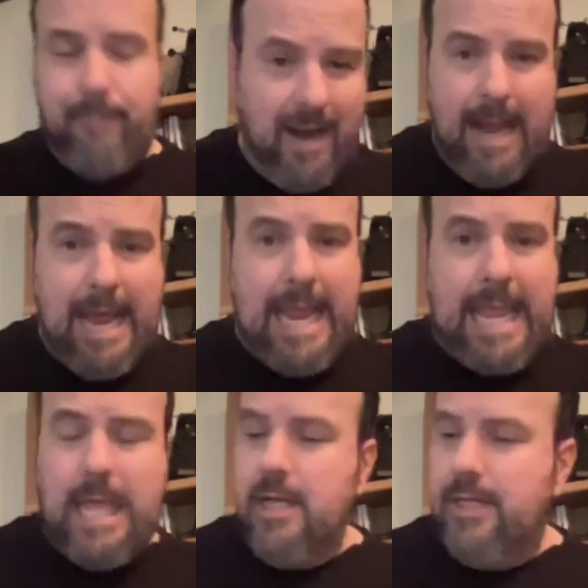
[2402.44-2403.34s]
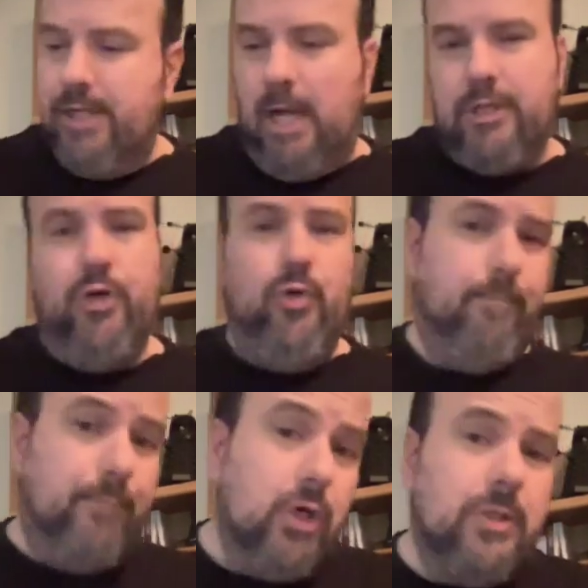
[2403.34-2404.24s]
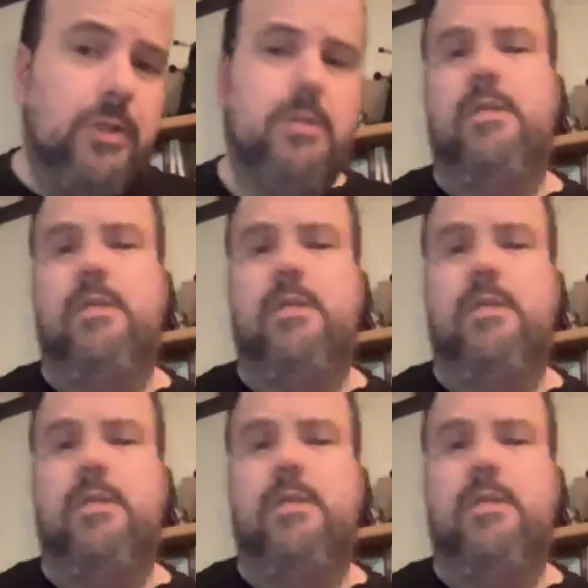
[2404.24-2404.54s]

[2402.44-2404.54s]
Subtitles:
buy Doctor Who books,